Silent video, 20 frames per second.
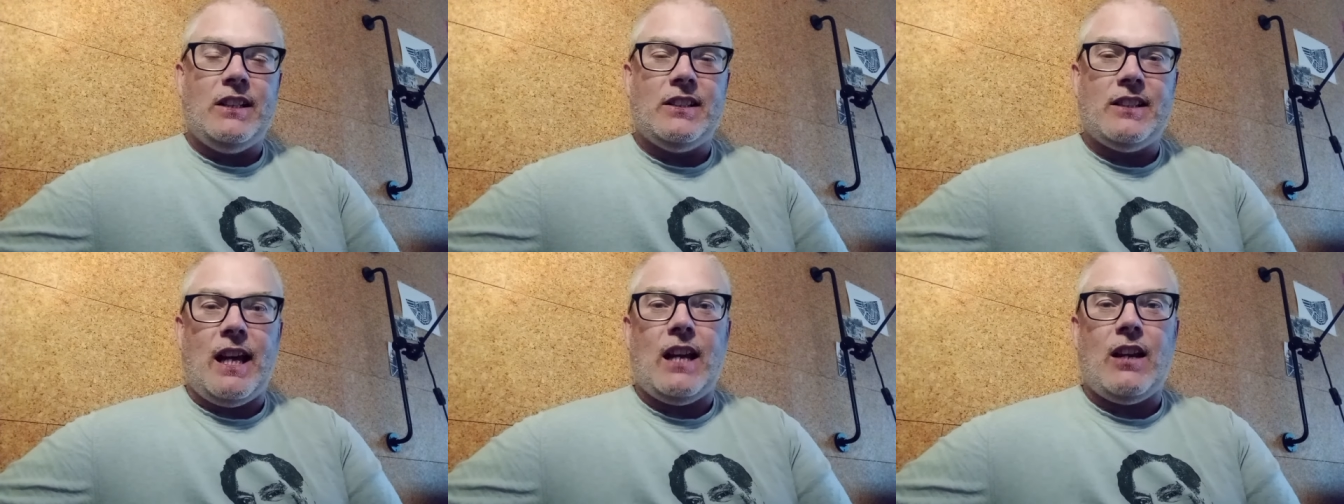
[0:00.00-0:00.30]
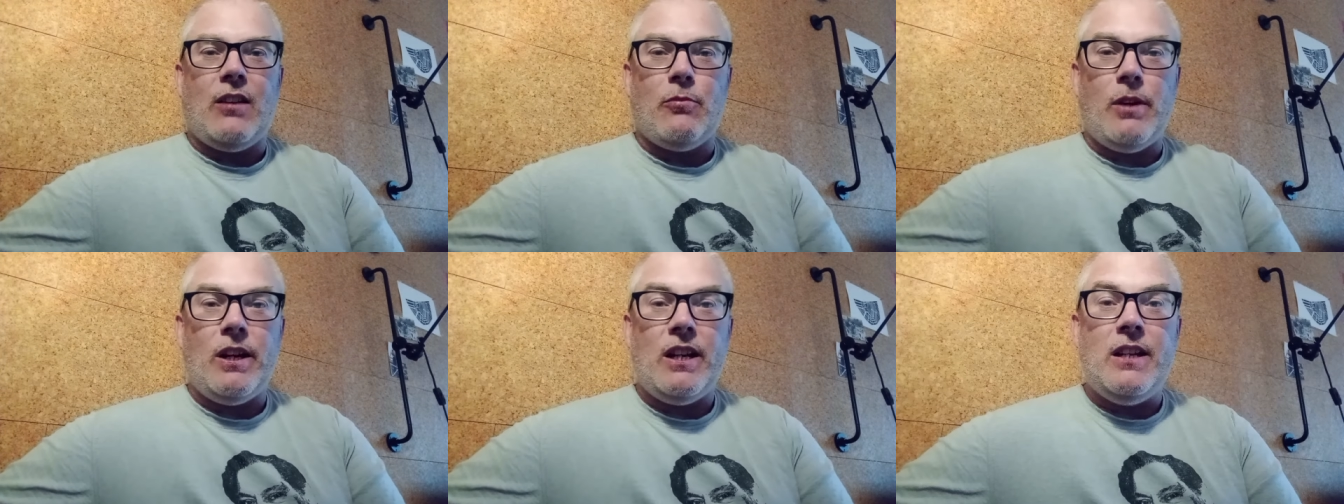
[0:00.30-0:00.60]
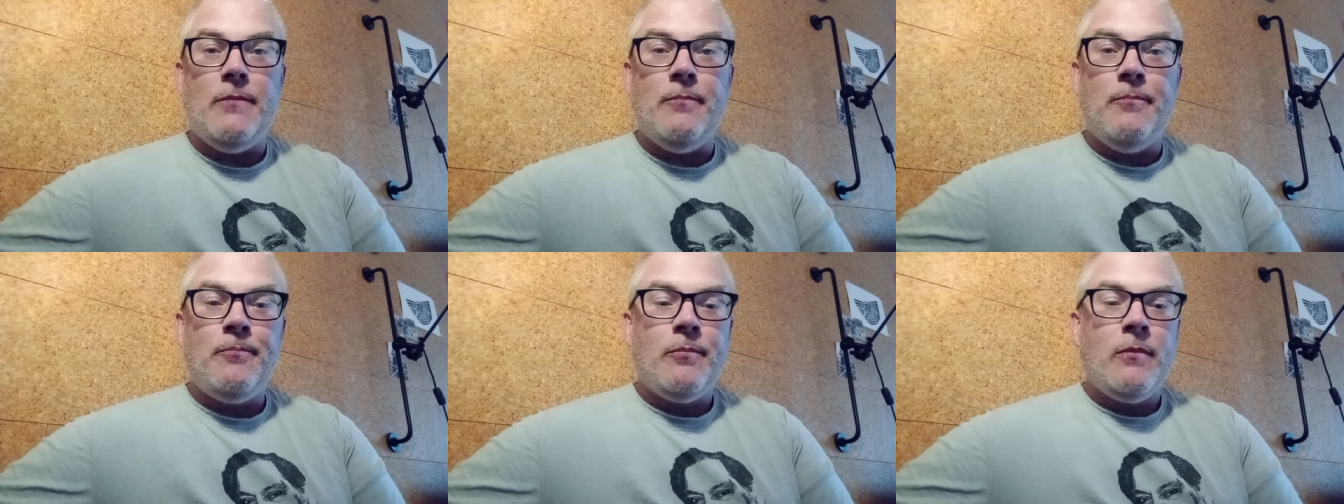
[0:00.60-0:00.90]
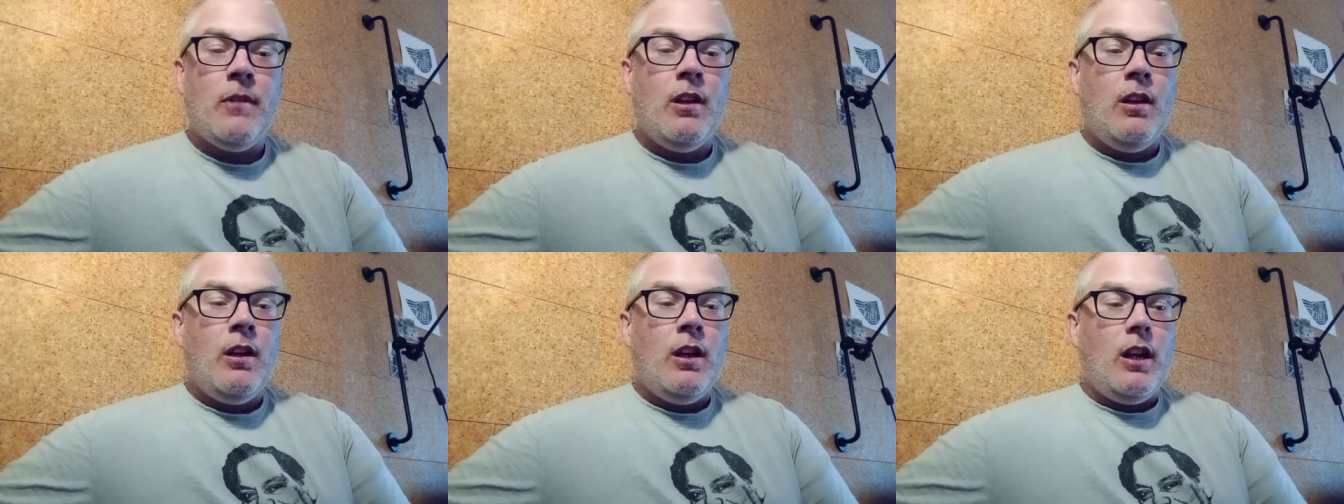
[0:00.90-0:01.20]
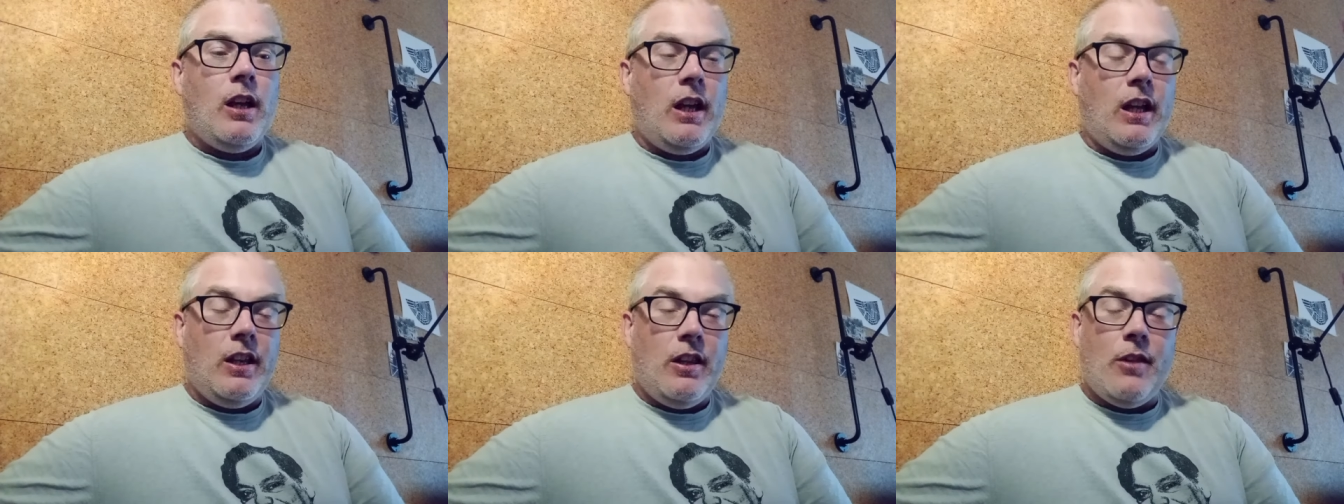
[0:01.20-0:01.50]
salary
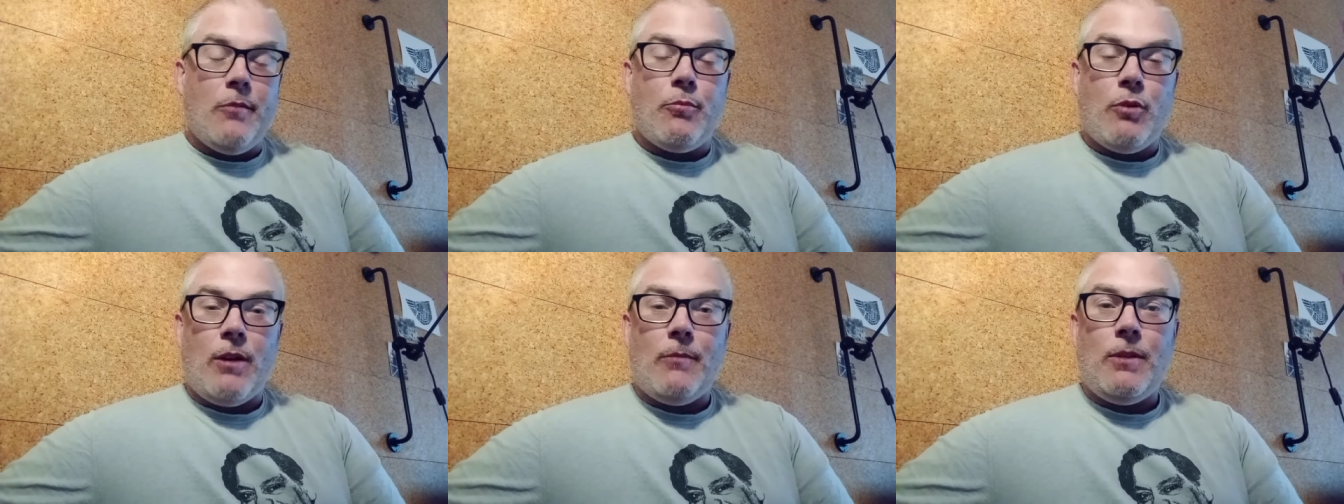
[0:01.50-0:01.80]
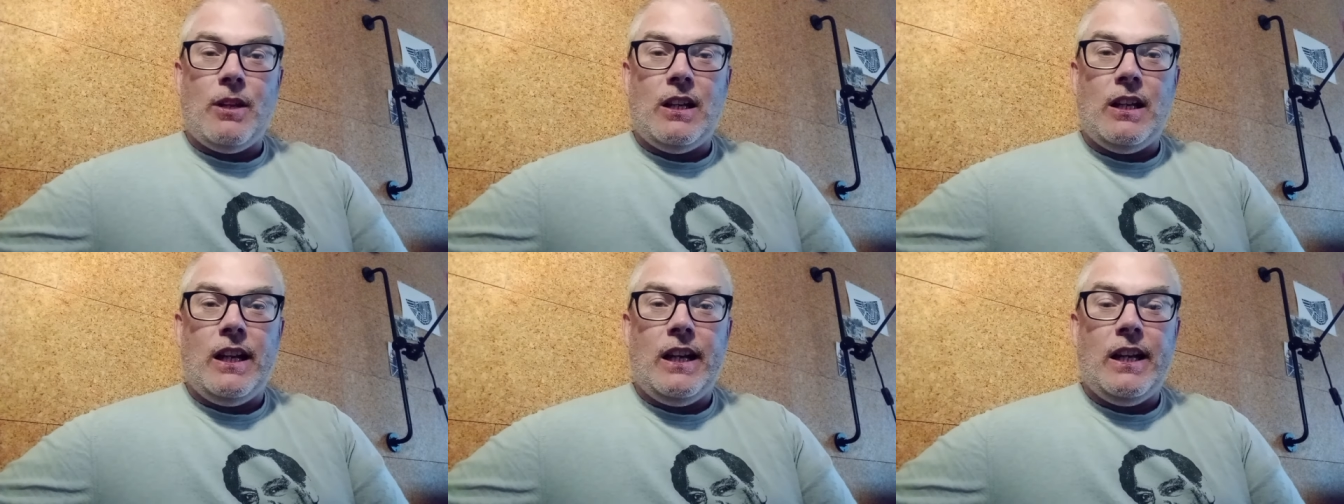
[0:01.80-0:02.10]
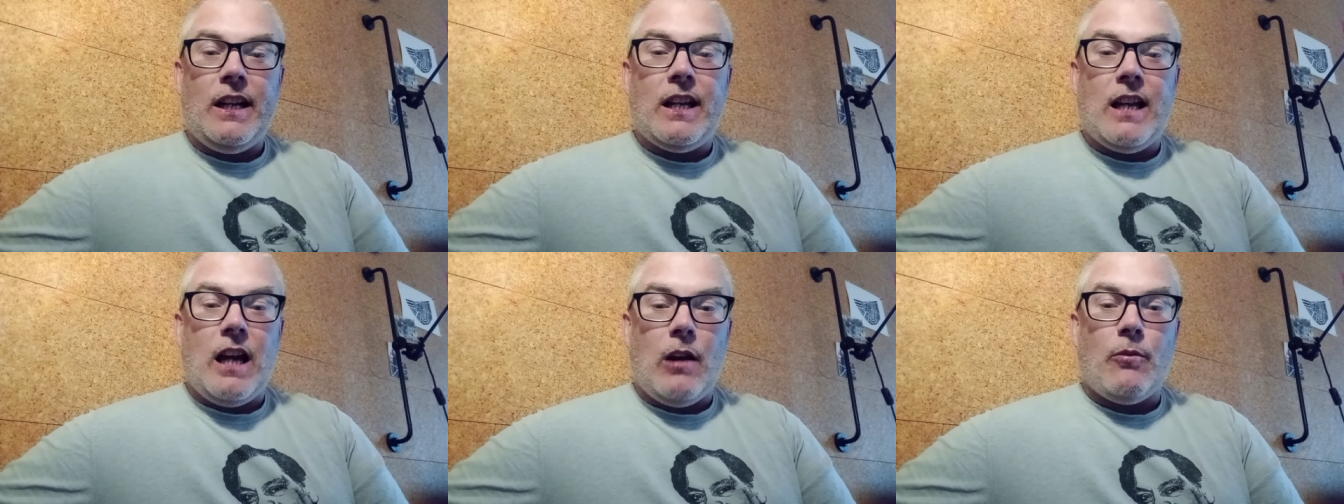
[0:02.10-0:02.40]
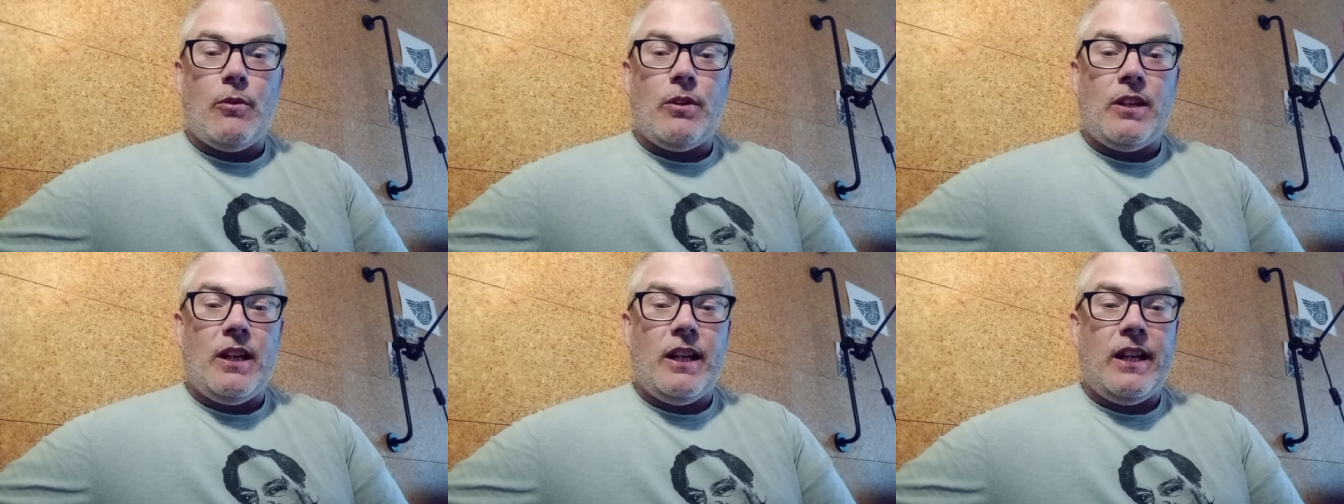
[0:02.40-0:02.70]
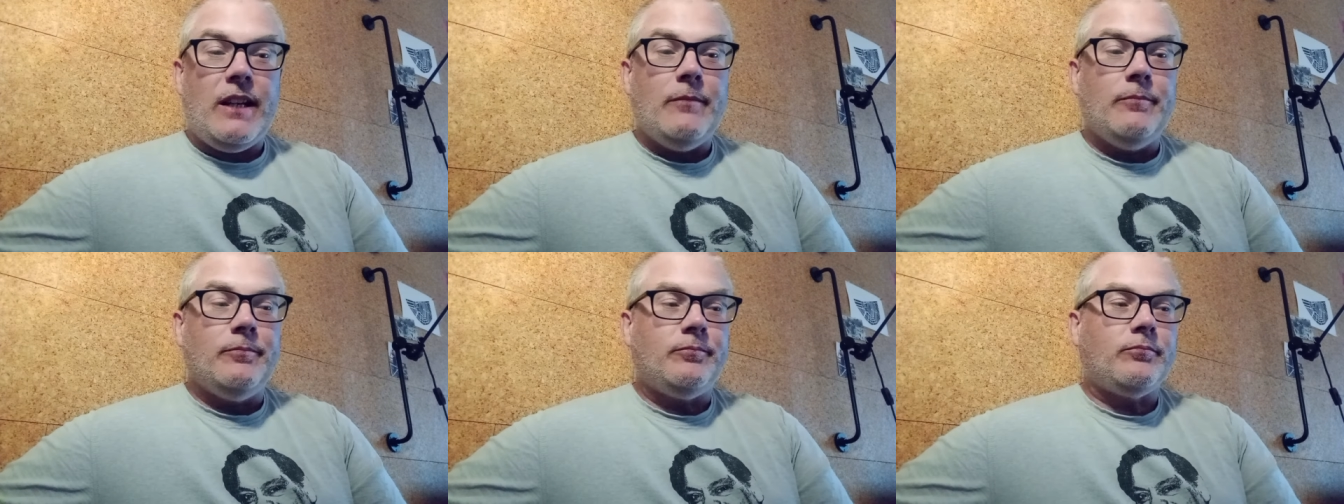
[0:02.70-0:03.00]
in the Premier League
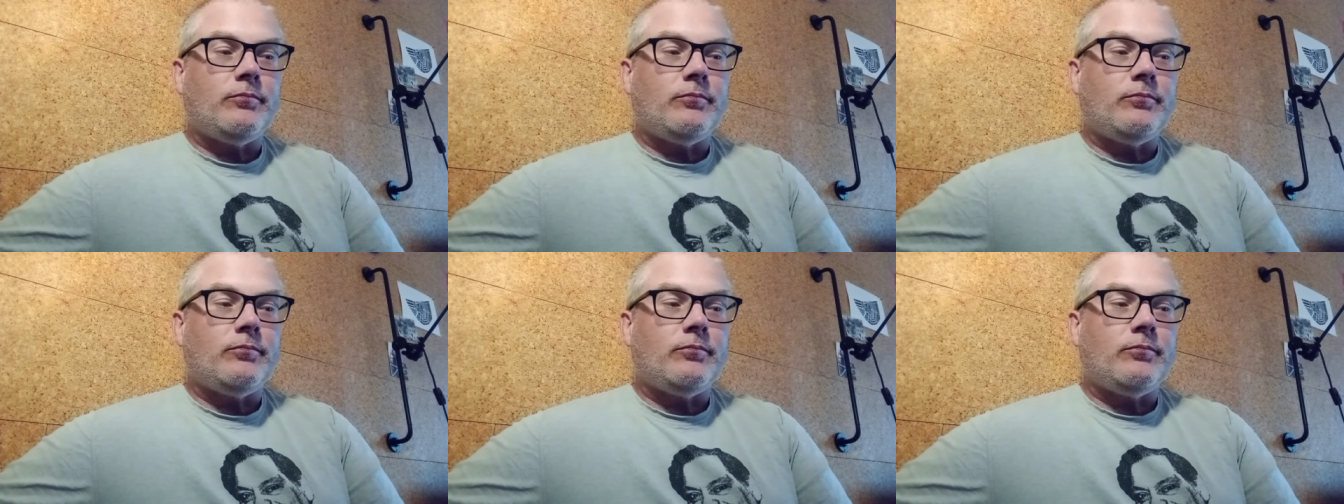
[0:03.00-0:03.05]
currently.